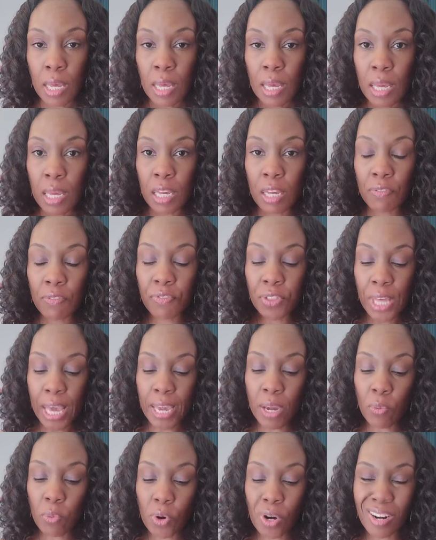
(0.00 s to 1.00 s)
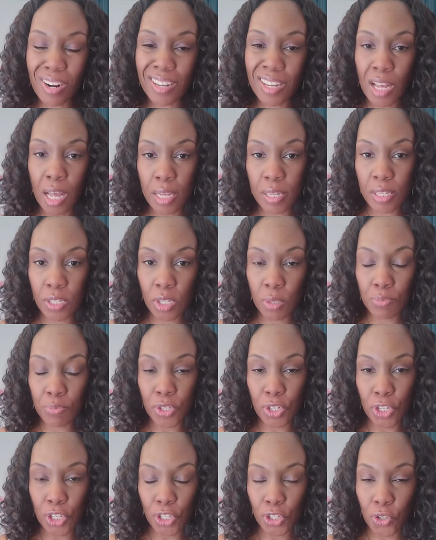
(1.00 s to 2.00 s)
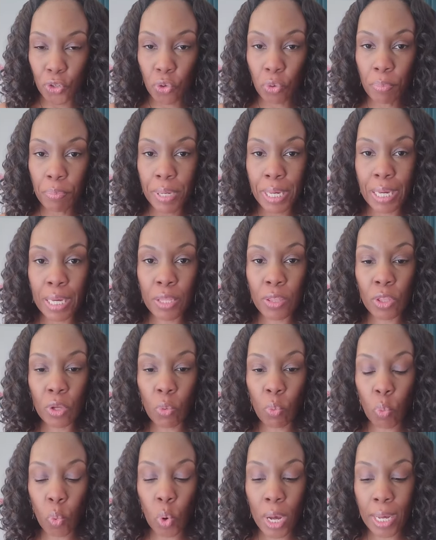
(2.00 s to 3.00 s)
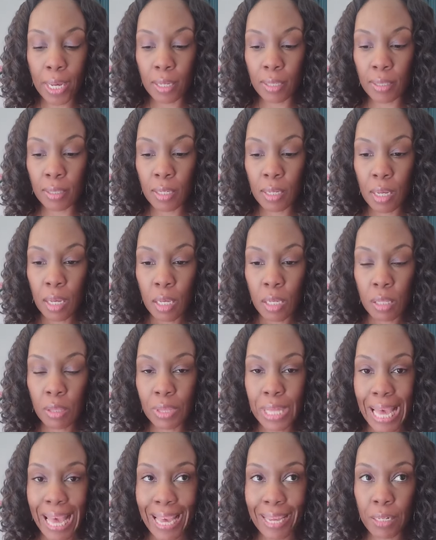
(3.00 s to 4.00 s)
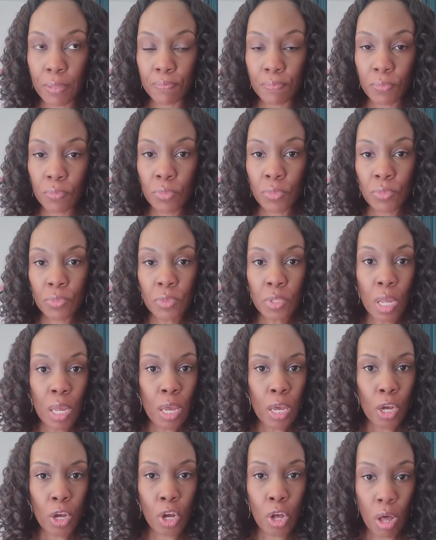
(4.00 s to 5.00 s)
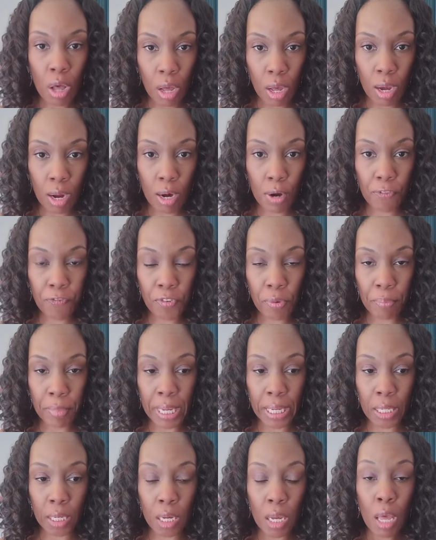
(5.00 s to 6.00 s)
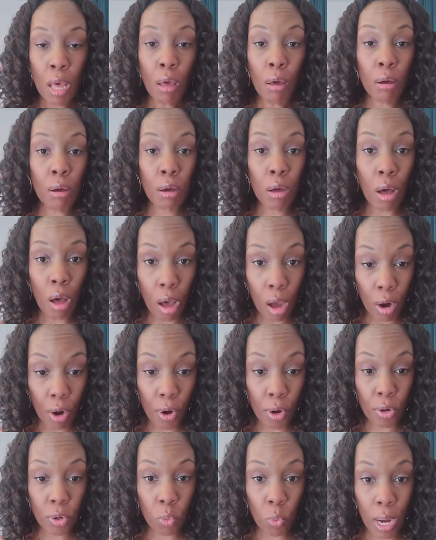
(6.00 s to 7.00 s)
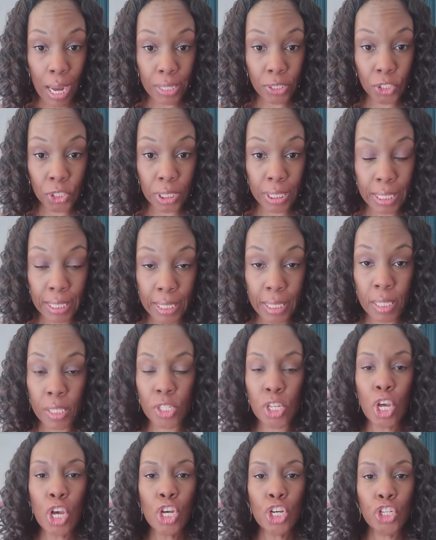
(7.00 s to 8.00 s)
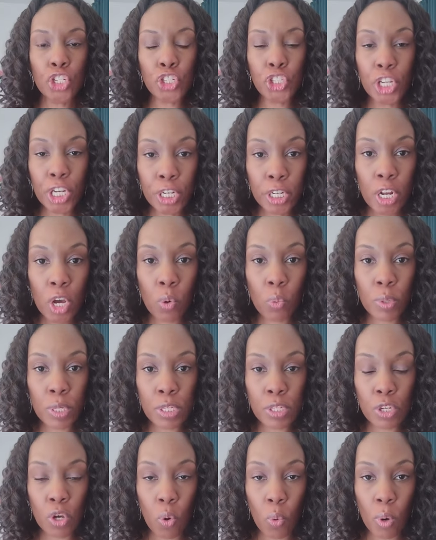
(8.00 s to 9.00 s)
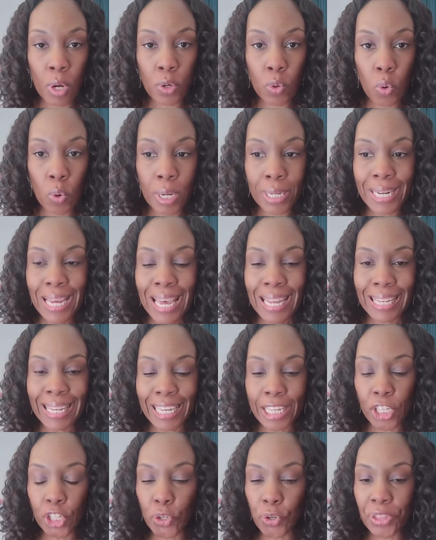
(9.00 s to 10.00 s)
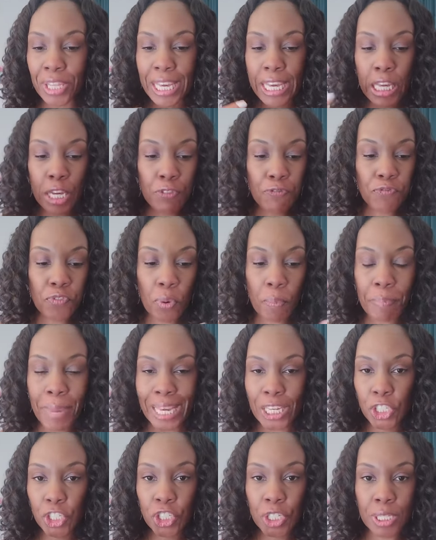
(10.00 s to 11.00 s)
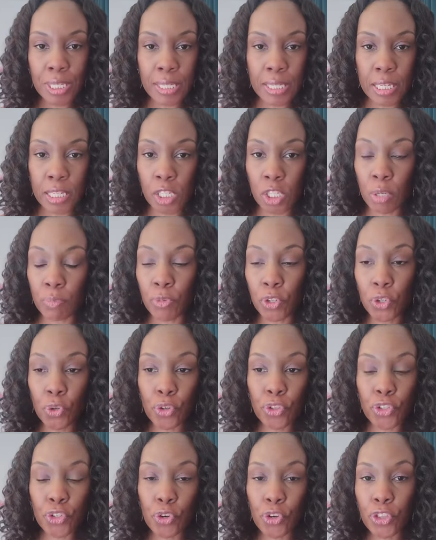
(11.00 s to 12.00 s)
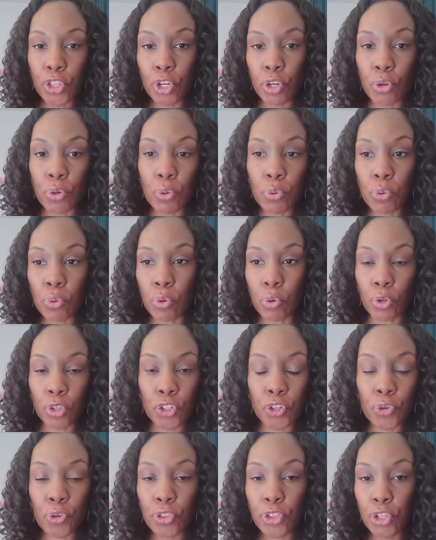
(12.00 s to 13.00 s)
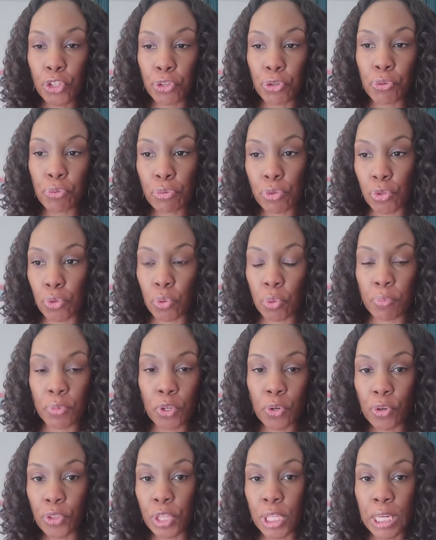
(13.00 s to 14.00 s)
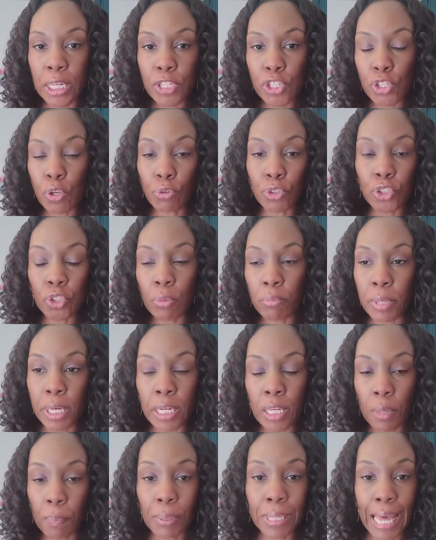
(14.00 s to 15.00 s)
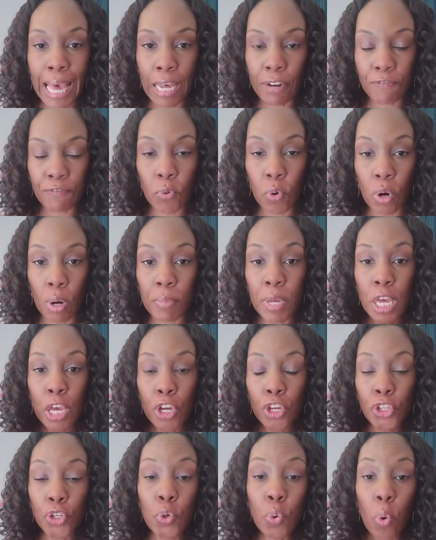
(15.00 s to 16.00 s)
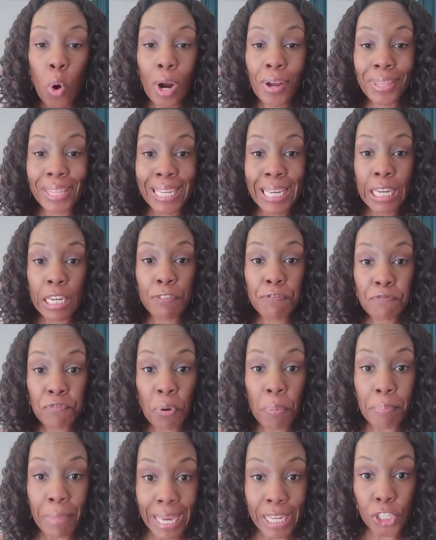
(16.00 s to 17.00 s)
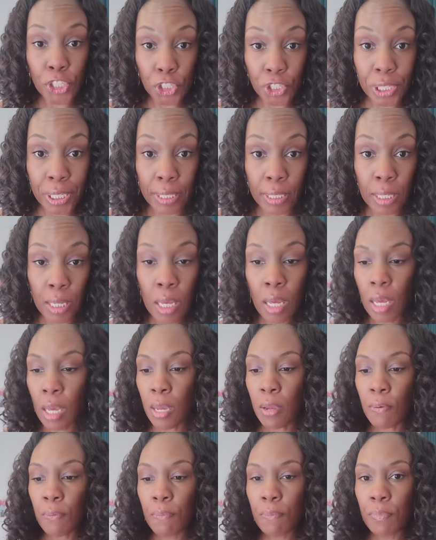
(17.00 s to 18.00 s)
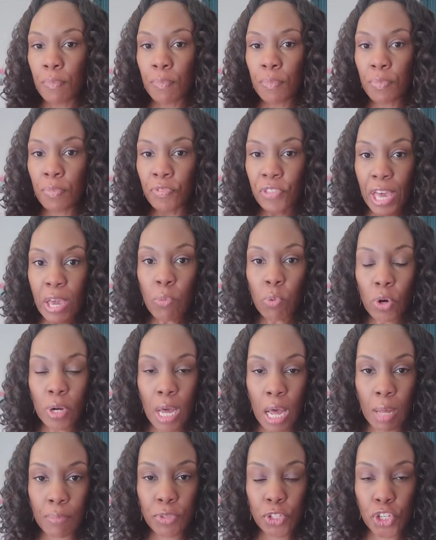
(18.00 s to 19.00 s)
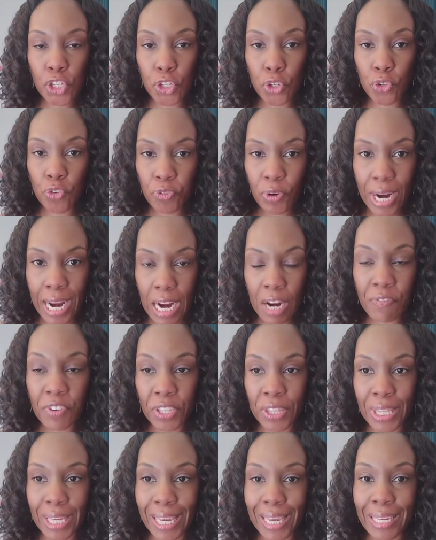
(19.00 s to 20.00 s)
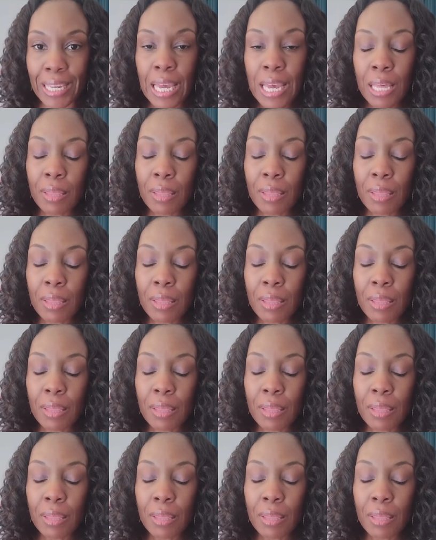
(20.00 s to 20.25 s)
If they were accustomed to you being the one that call her for money, call her to watch the kids, she know what's going on, like you're the information system, you're you're the Google, you're the YouTube, you're the social media platform, you are the information. They will come to you for everything.